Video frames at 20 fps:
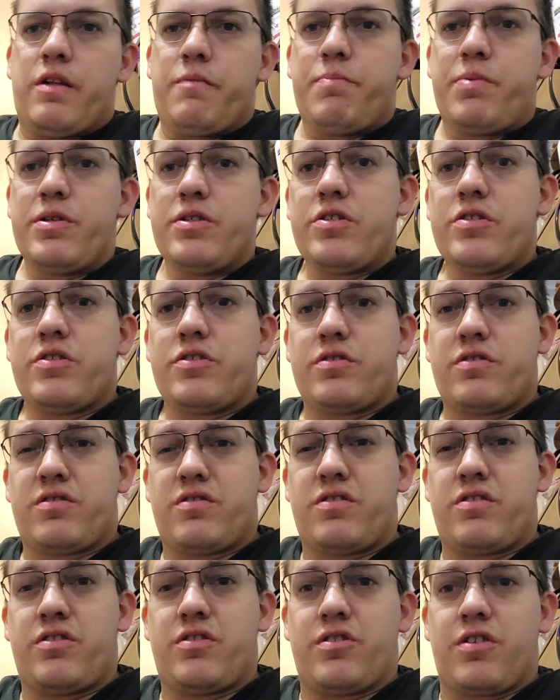push
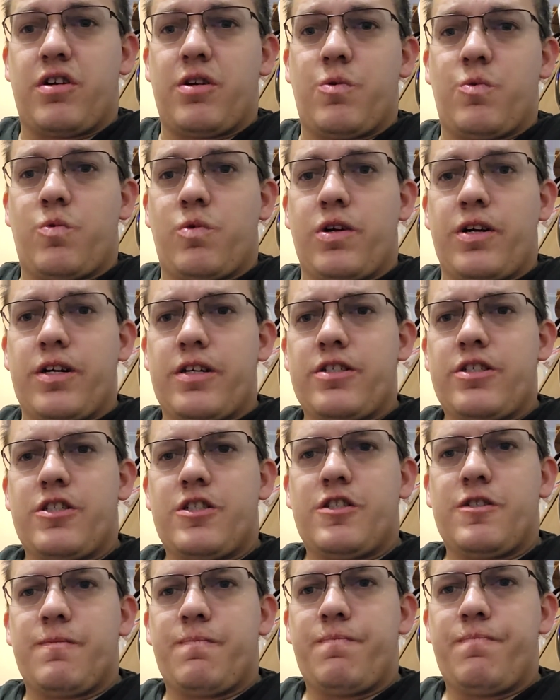to start
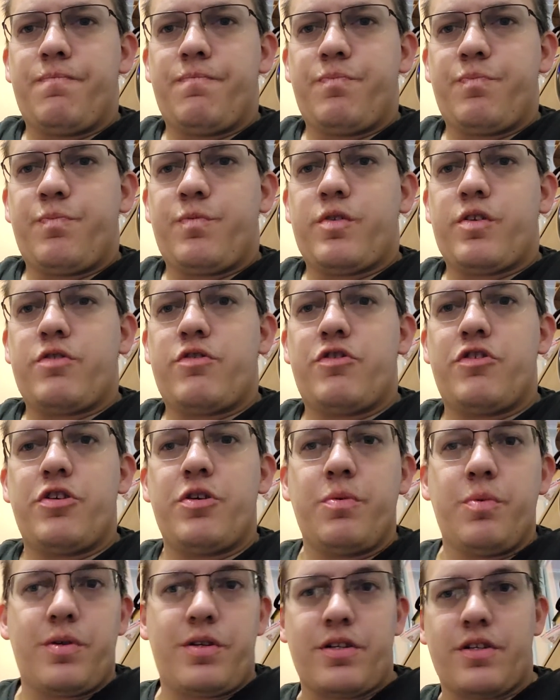works
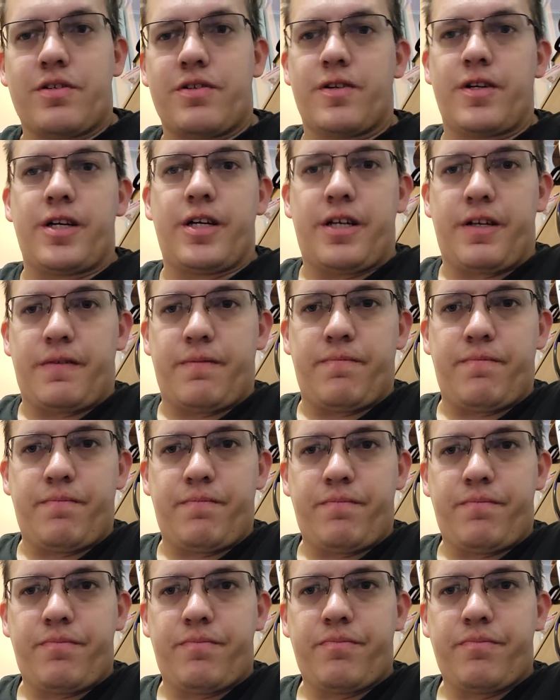to a degree.
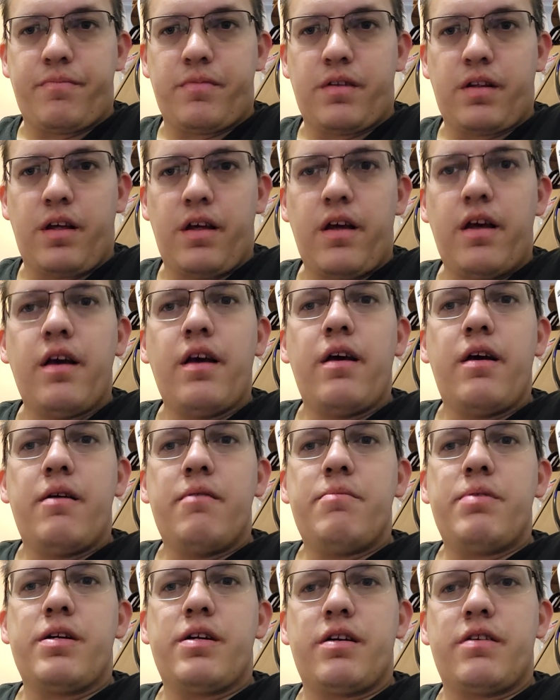
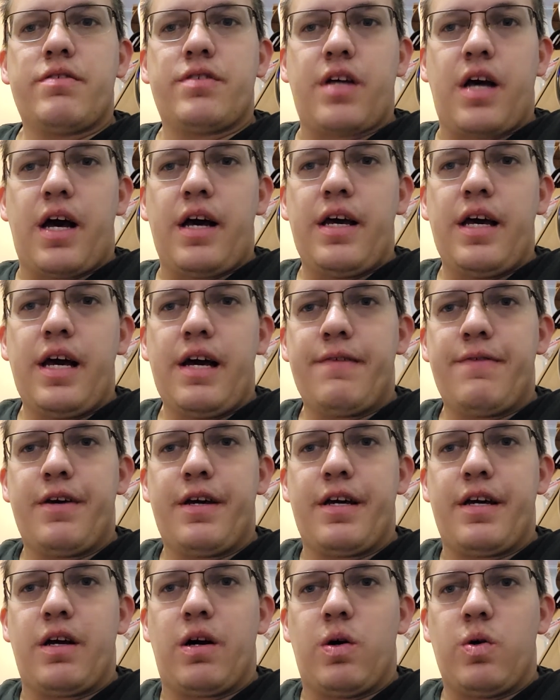Because I have
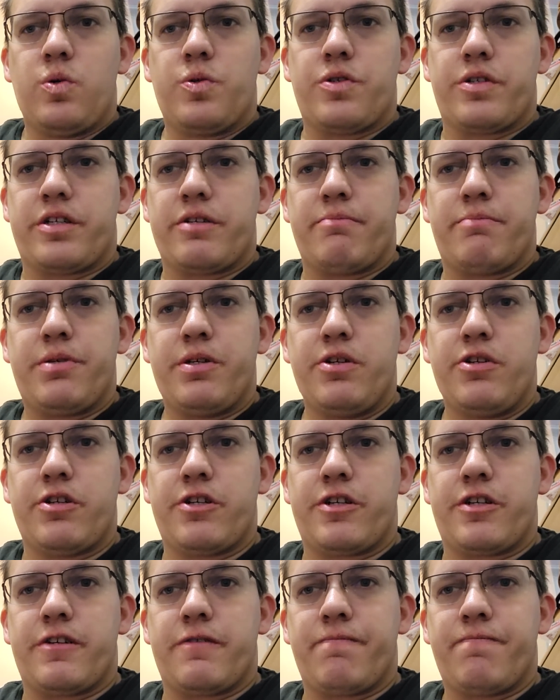a older
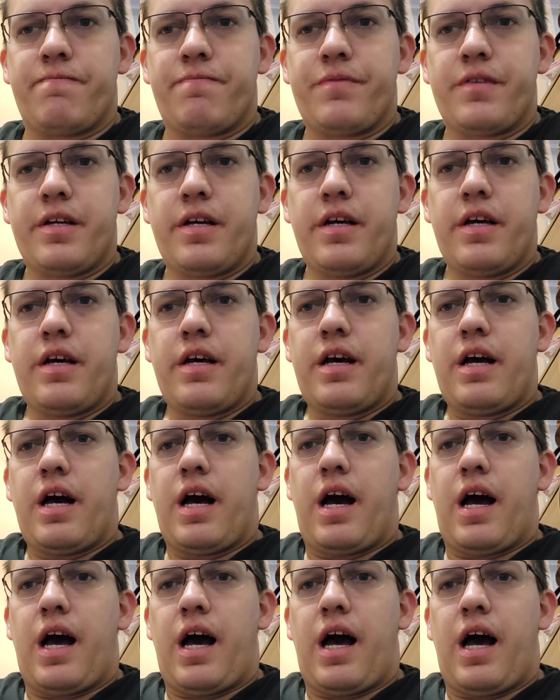computer,
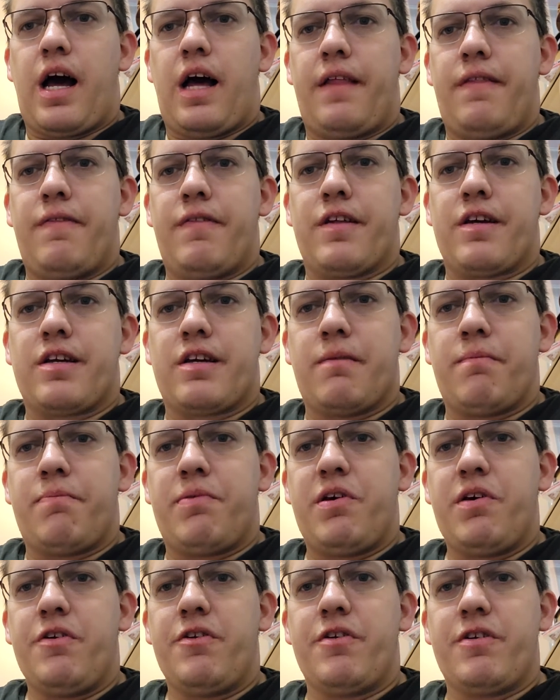the
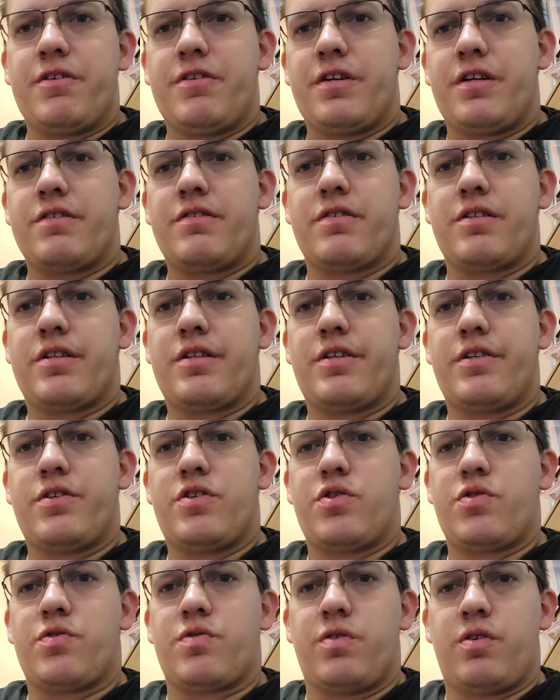computer doesn't
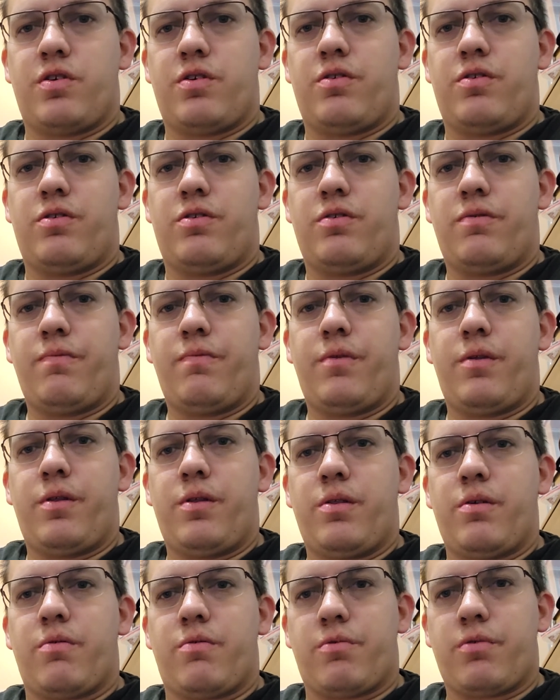control
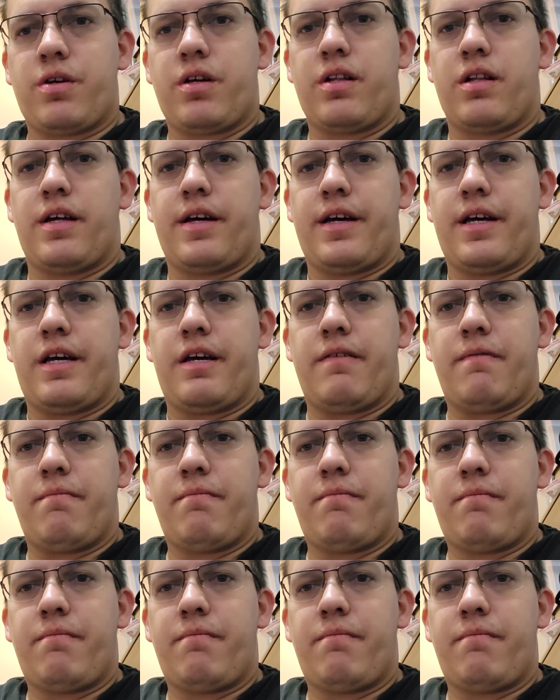the relay